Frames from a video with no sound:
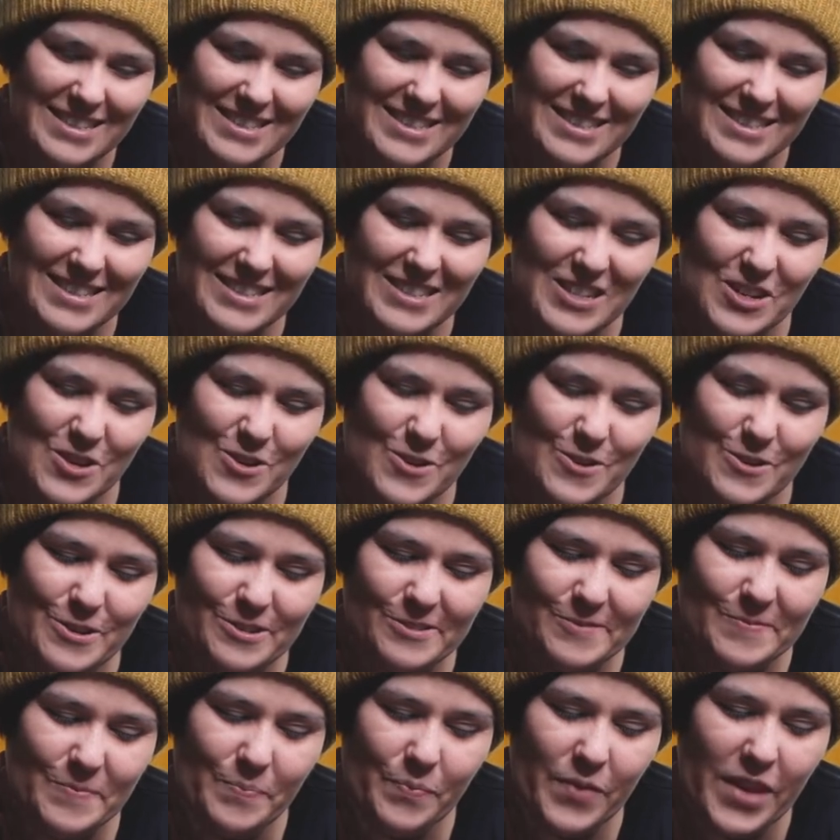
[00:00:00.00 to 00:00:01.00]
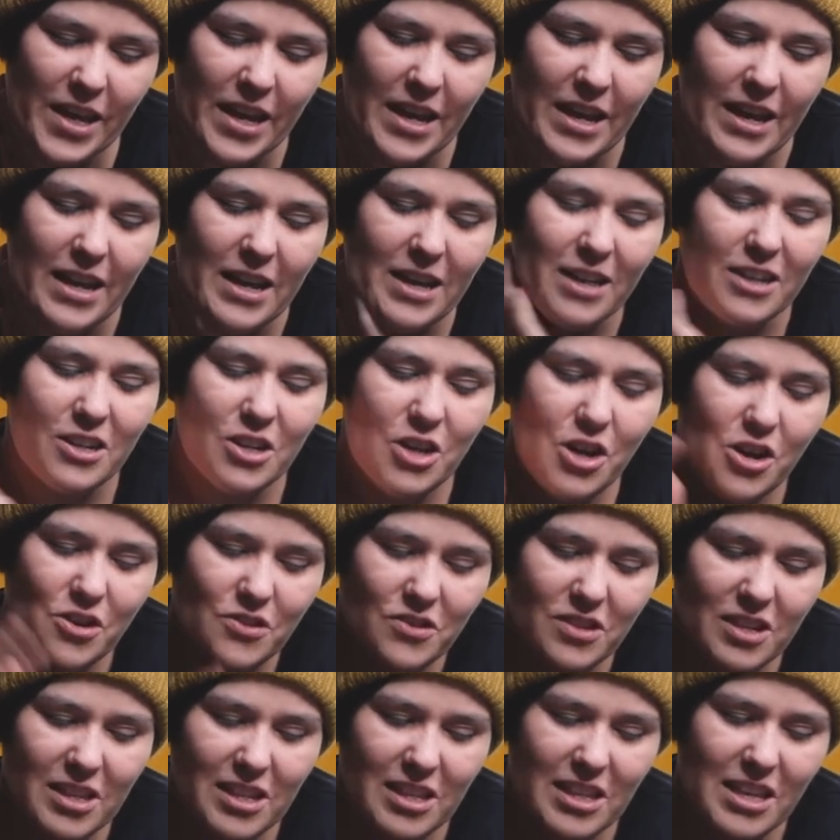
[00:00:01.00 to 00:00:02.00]
So
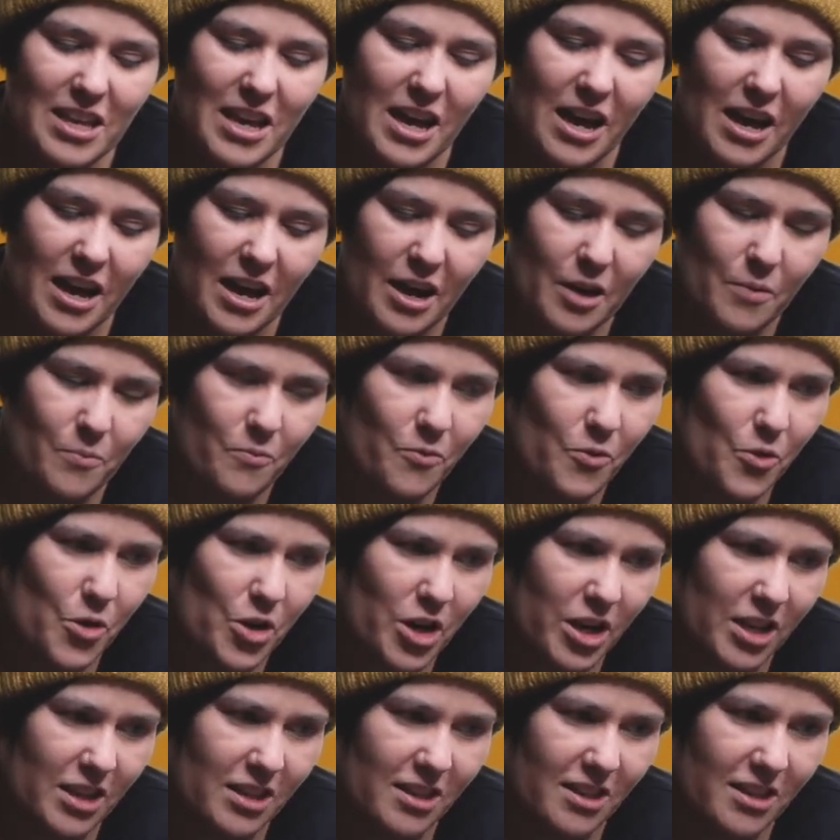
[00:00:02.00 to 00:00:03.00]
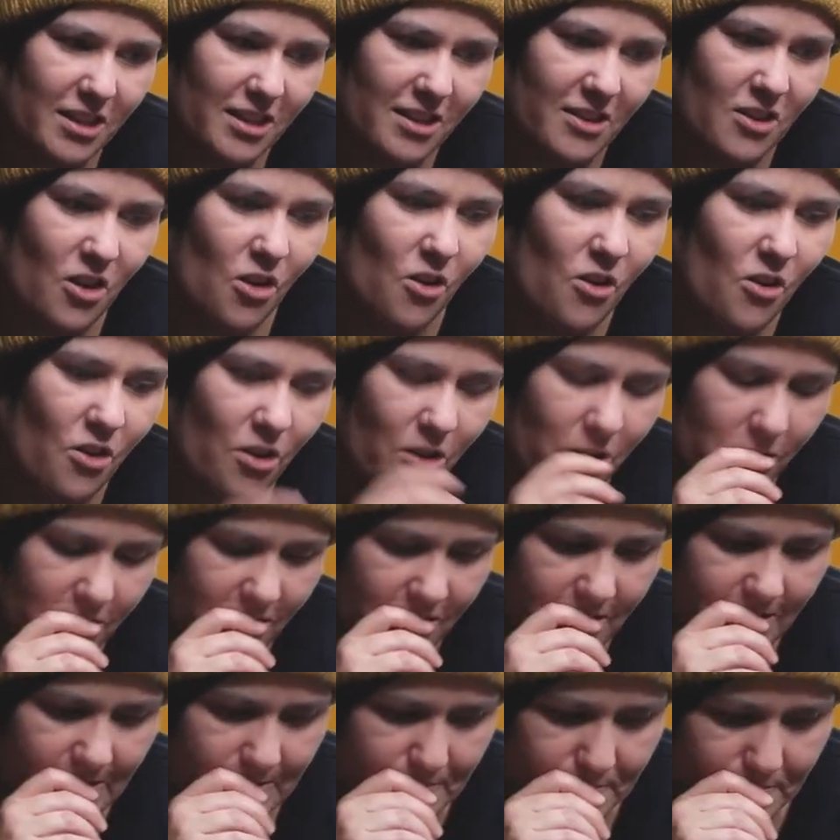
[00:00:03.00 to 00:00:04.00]
currently I'm working
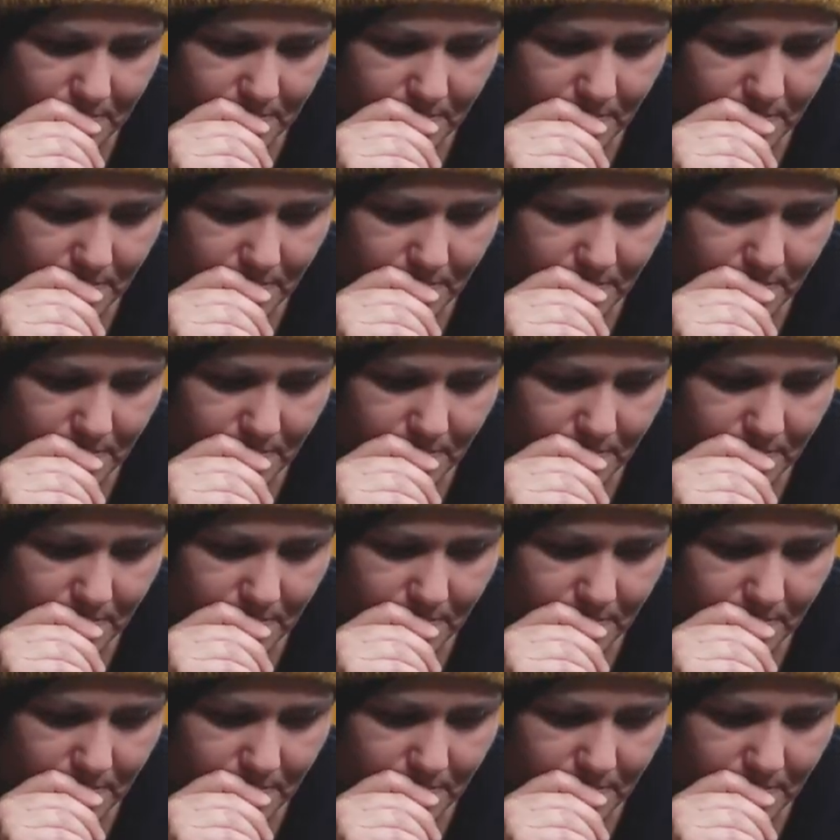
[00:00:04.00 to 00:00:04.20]
on